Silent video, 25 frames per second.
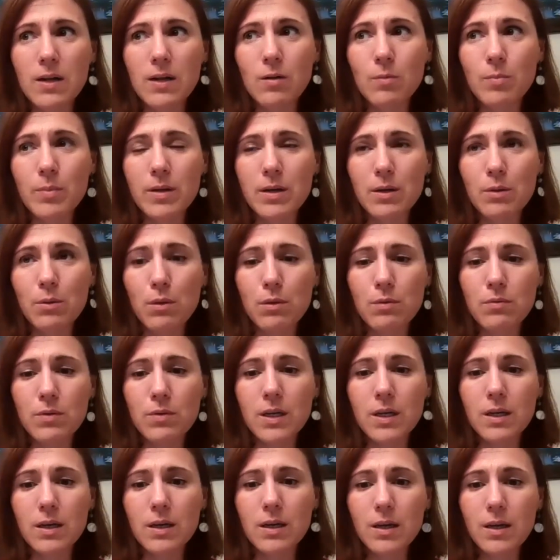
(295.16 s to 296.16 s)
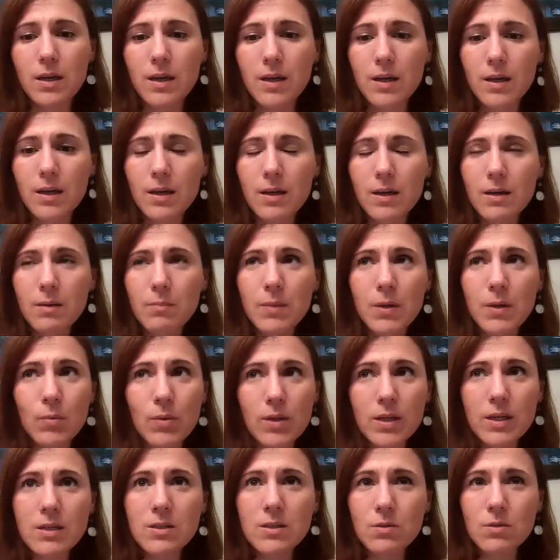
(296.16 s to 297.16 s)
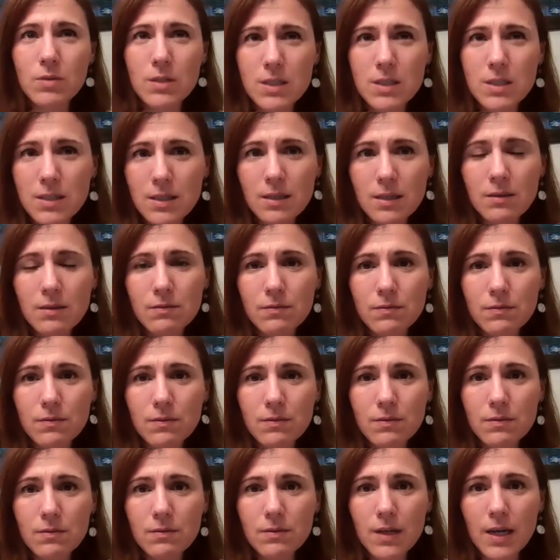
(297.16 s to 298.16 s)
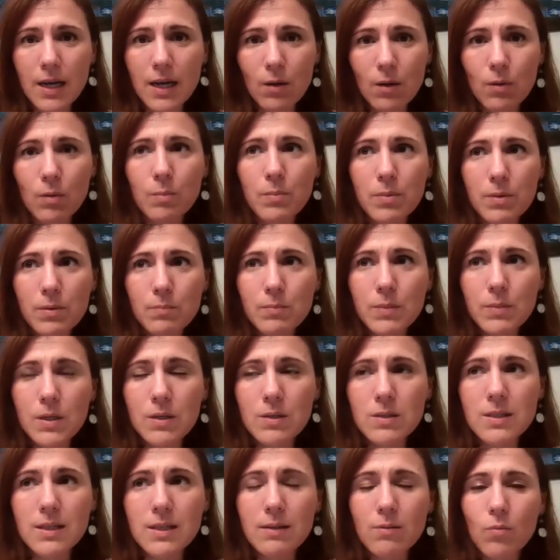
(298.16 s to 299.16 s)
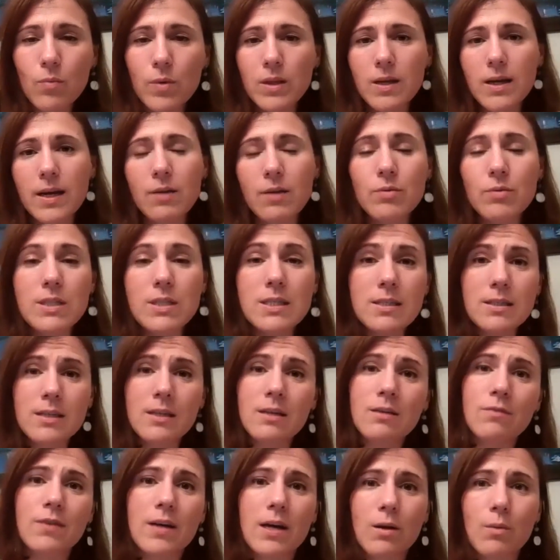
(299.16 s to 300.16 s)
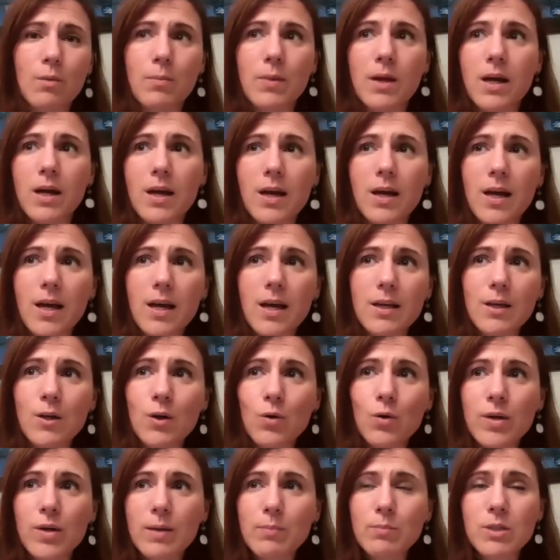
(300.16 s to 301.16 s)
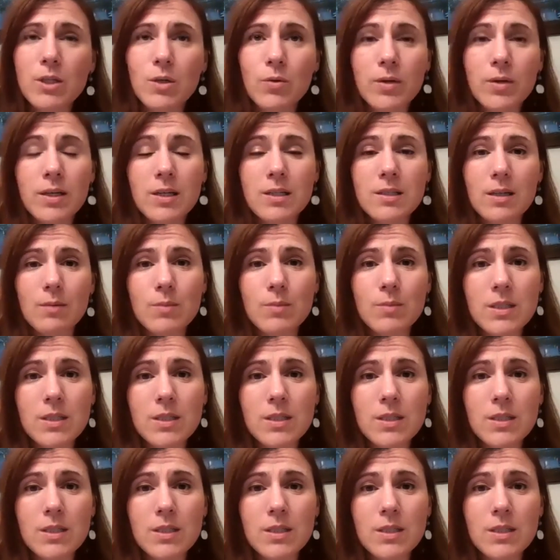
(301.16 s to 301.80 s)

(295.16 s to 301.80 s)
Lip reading: help. And then 3, be willing to receive help. Because when I receive help, you know what I'm doing is I'm